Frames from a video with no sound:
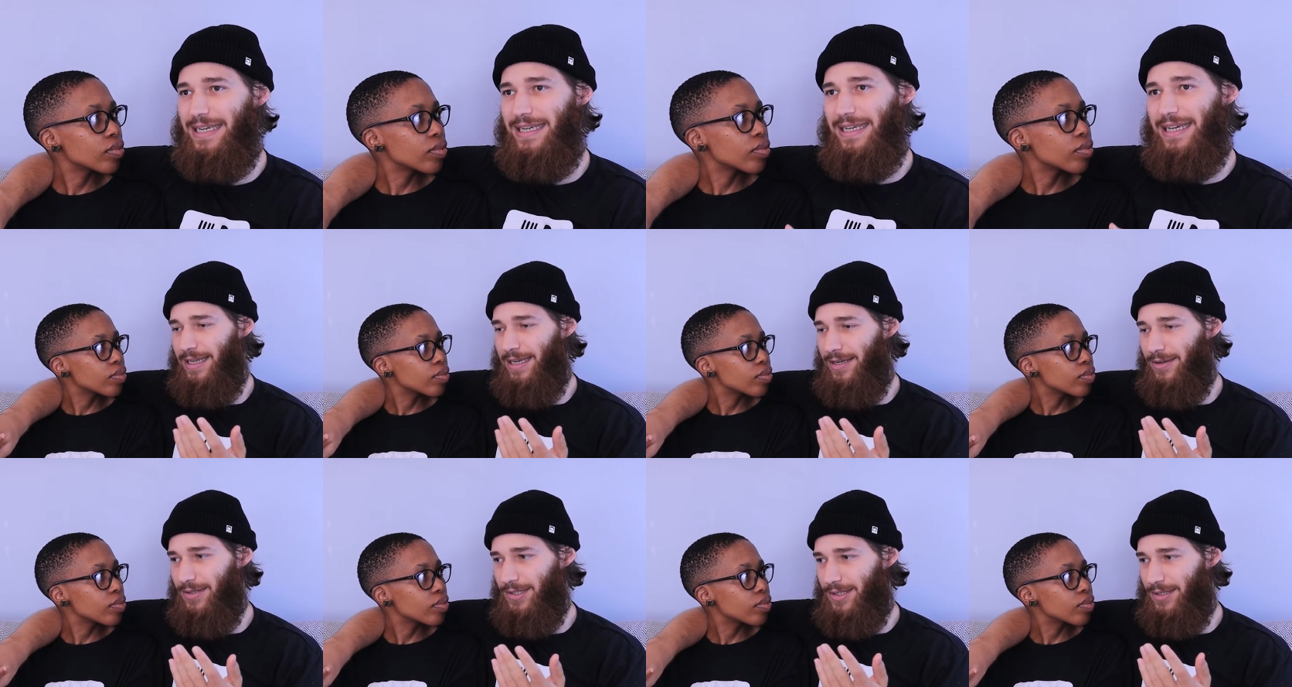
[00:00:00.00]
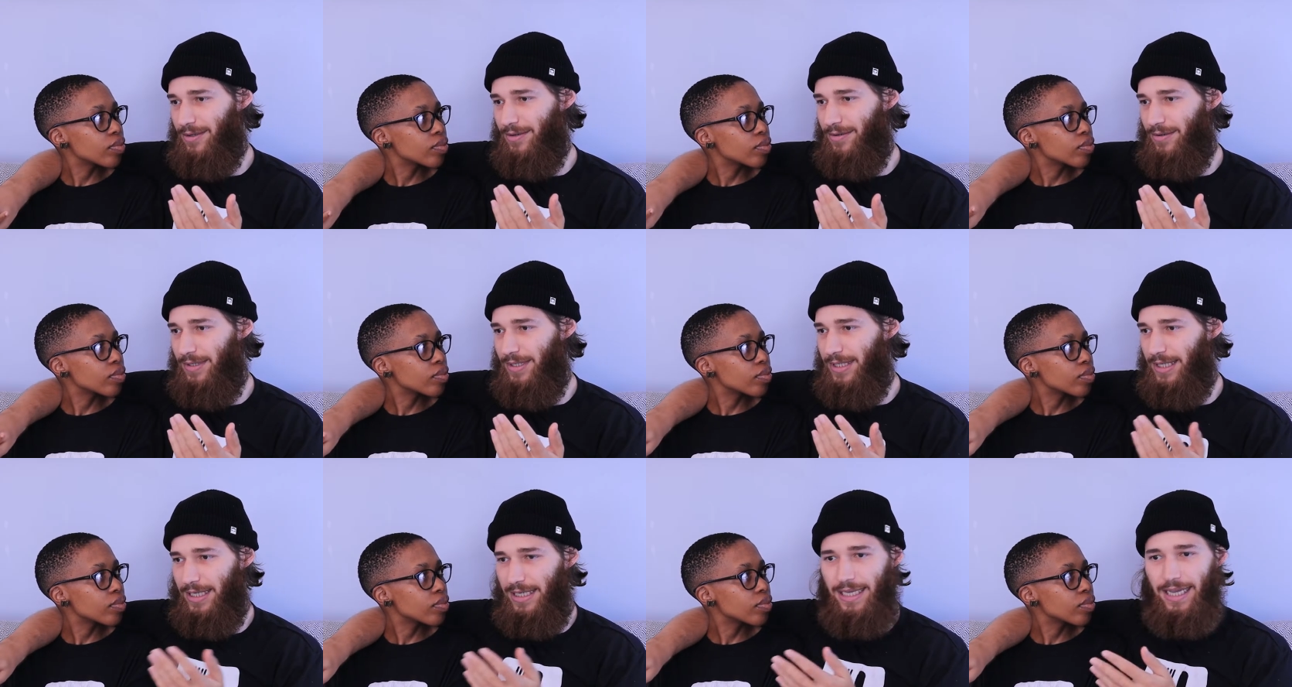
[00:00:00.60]
Speaker 1: And, and also
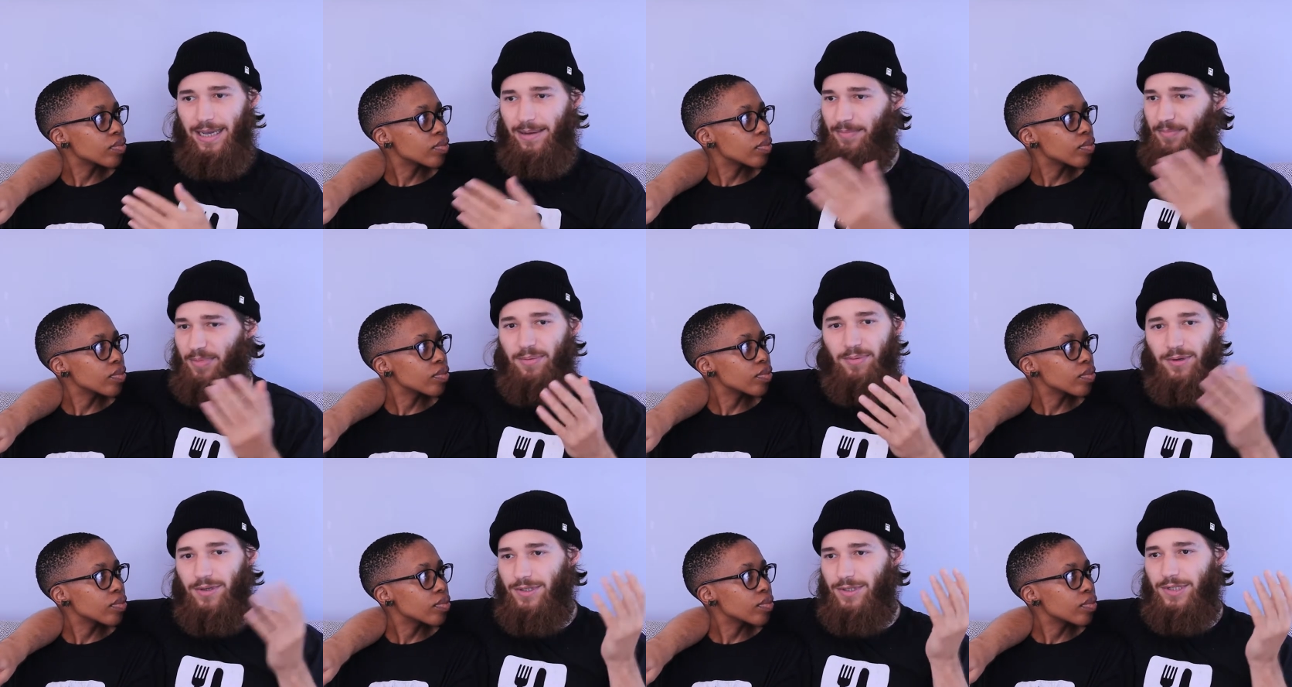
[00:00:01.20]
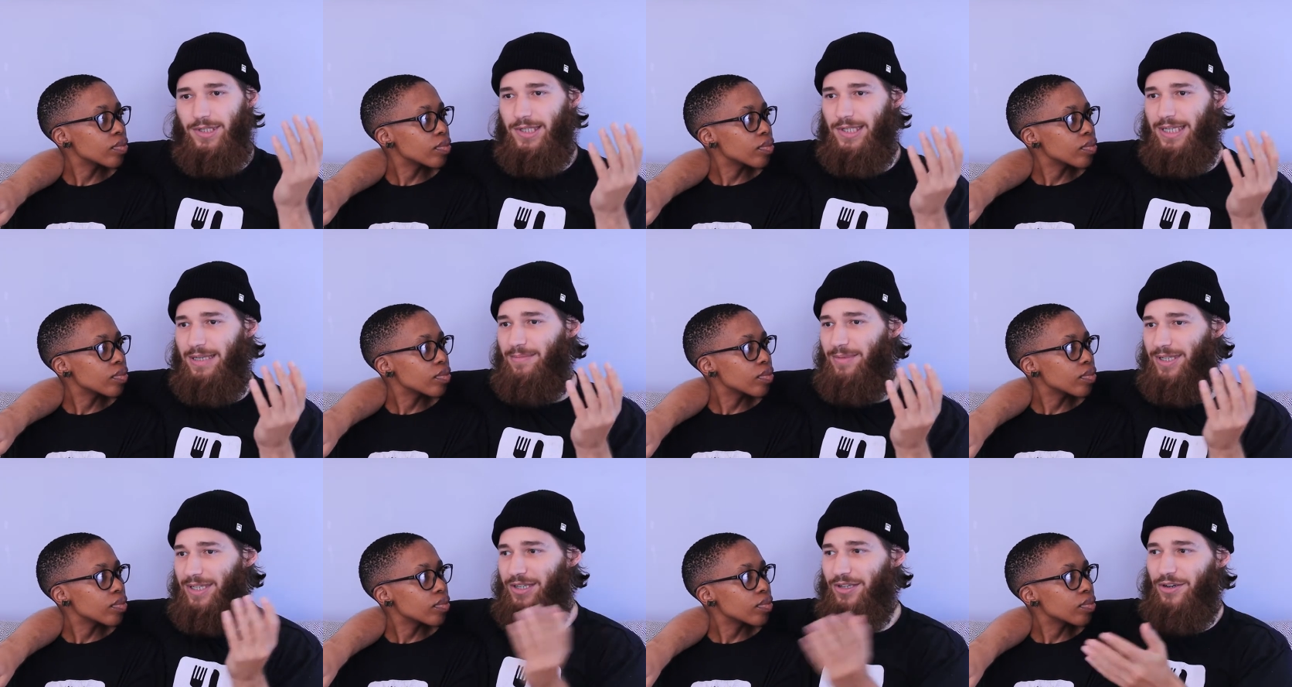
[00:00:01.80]
he's like, yeah, people also just
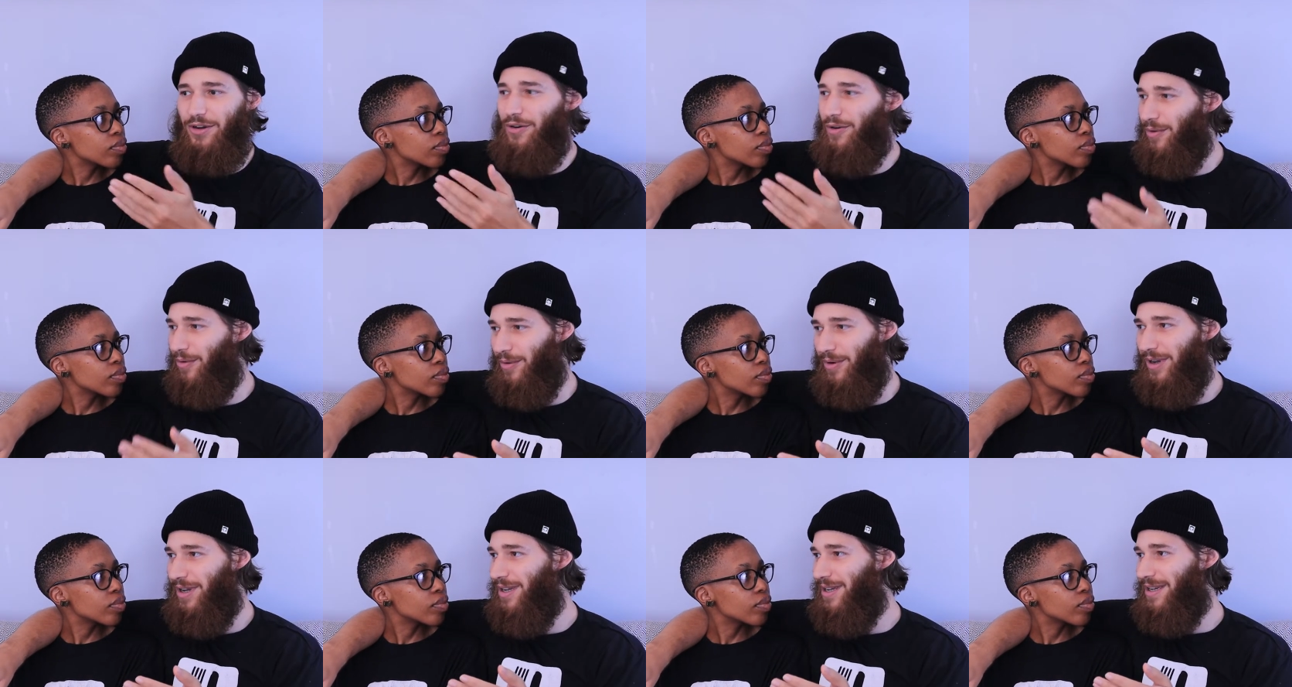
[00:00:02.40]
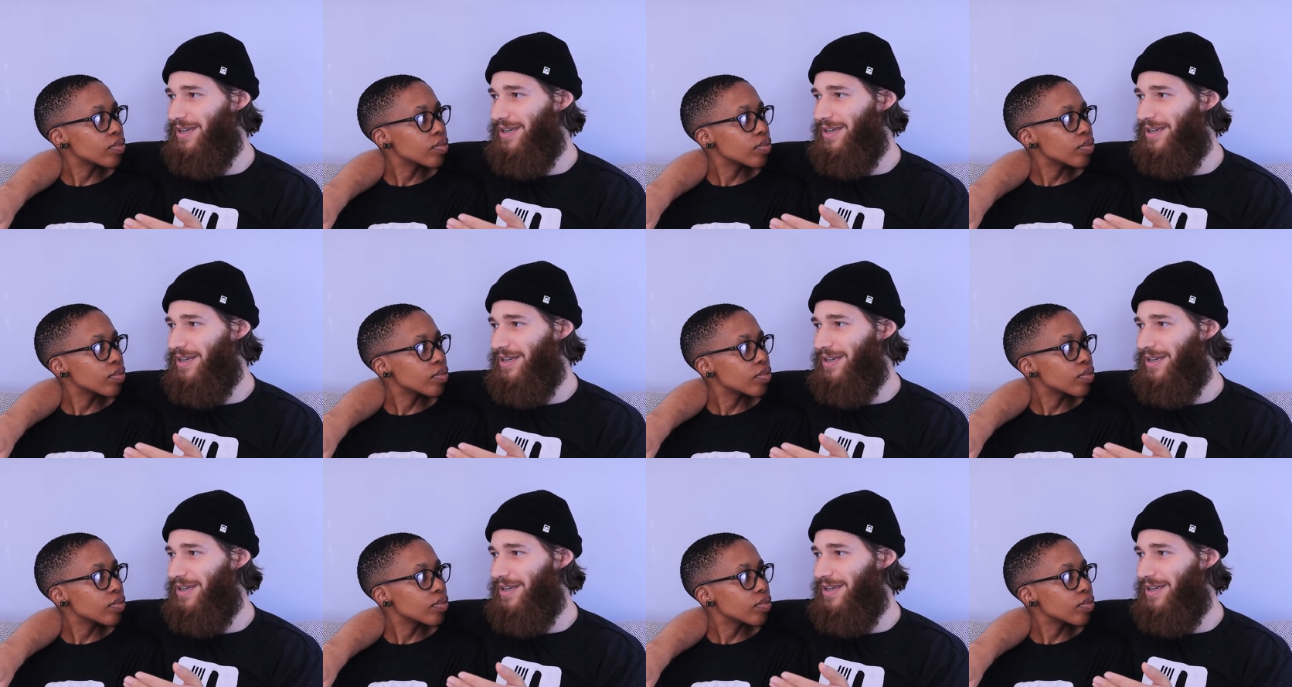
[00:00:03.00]
seem to know